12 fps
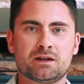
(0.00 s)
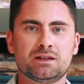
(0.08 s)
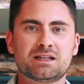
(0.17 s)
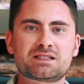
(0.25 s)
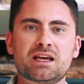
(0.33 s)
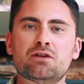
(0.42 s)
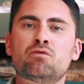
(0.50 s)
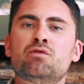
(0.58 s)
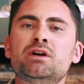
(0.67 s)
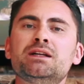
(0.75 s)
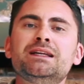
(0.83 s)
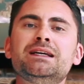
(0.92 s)
Let's get
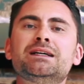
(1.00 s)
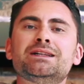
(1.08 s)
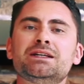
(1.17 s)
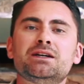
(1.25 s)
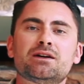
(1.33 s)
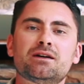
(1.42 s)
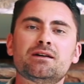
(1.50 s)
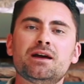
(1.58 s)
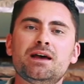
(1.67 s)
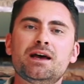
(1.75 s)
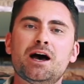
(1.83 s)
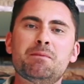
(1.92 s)
really clear
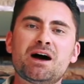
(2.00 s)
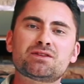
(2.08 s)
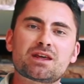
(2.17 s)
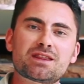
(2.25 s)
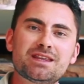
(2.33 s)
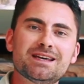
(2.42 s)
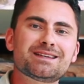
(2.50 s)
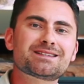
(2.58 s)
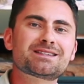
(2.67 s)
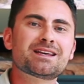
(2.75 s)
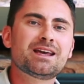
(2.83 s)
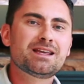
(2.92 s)
about the
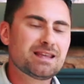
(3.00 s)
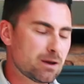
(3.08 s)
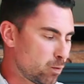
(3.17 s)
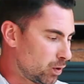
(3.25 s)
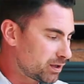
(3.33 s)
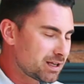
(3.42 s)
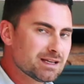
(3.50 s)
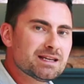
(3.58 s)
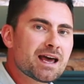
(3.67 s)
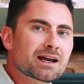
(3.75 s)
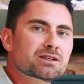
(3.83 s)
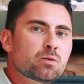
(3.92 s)
things that will
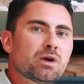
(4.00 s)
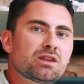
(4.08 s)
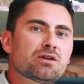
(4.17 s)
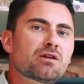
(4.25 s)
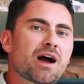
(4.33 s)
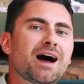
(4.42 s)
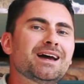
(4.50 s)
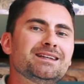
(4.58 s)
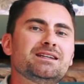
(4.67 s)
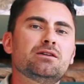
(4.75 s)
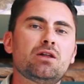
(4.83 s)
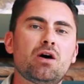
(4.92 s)
connect with your
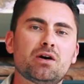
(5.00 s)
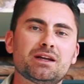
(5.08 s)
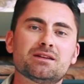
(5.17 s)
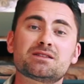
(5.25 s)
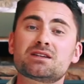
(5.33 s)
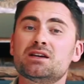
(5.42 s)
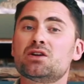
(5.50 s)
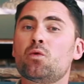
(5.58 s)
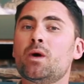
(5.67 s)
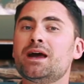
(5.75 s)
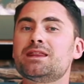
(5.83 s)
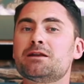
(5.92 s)
ideal audience in a
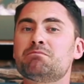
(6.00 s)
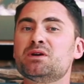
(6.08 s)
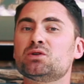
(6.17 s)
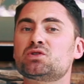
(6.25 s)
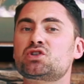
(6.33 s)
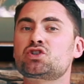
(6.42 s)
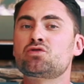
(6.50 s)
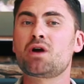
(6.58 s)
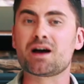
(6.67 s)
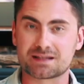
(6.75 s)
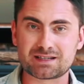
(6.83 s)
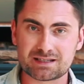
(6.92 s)
way that builds
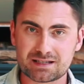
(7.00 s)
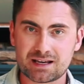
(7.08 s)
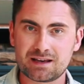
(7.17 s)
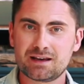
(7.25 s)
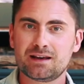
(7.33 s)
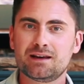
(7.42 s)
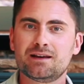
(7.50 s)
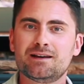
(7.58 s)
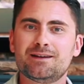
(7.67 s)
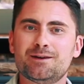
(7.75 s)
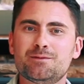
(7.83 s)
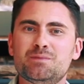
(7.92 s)
trust,
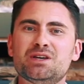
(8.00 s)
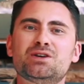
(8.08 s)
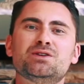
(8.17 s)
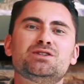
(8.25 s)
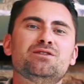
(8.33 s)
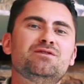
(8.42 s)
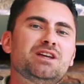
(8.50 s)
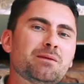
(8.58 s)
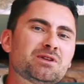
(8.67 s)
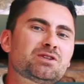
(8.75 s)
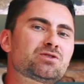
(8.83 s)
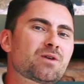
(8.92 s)
because you've
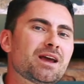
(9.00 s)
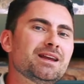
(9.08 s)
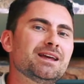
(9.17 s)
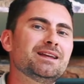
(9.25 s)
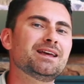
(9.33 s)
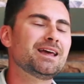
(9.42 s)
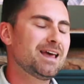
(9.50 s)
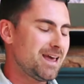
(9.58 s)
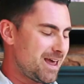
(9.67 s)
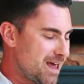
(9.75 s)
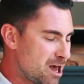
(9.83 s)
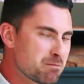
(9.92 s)
demonstrated
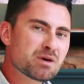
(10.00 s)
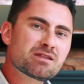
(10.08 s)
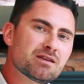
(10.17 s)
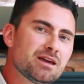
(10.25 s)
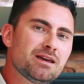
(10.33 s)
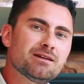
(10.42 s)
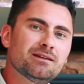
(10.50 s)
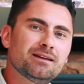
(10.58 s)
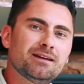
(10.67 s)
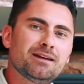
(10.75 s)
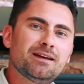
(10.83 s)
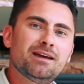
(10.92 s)
empathy
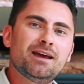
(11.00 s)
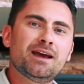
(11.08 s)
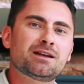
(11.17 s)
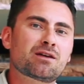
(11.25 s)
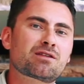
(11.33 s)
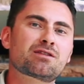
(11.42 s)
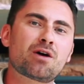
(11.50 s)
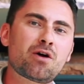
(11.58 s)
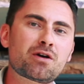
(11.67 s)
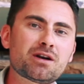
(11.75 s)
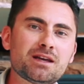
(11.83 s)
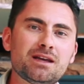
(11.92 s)
and
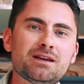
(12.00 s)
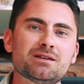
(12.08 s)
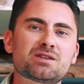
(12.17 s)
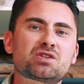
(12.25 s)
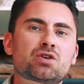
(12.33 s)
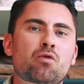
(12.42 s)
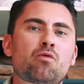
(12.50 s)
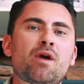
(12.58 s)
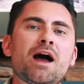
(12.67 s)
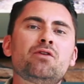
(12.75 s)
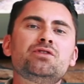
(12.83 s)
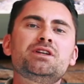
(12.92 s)
authority
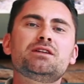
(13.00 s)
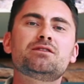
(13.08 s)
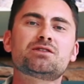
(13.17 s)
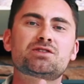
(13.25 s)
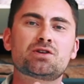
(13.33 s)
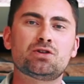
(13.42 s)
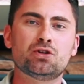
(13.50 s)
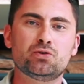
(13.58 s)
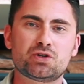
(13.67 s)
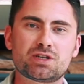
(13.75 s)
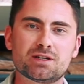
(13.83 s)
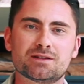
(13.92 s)
surrounding the
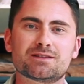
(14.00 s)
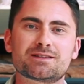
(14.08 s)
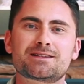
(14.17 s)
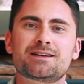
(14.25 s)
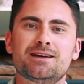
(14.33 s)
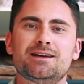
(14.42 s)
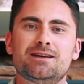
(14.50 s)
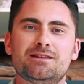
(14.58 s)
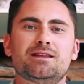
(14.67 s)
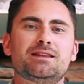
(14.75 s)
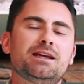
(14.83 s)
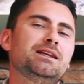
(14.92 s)
solutions
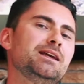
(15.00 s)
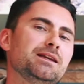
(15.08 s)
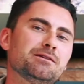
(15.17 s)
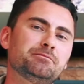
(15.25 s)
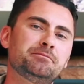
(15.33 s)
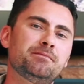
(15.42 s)
that they need.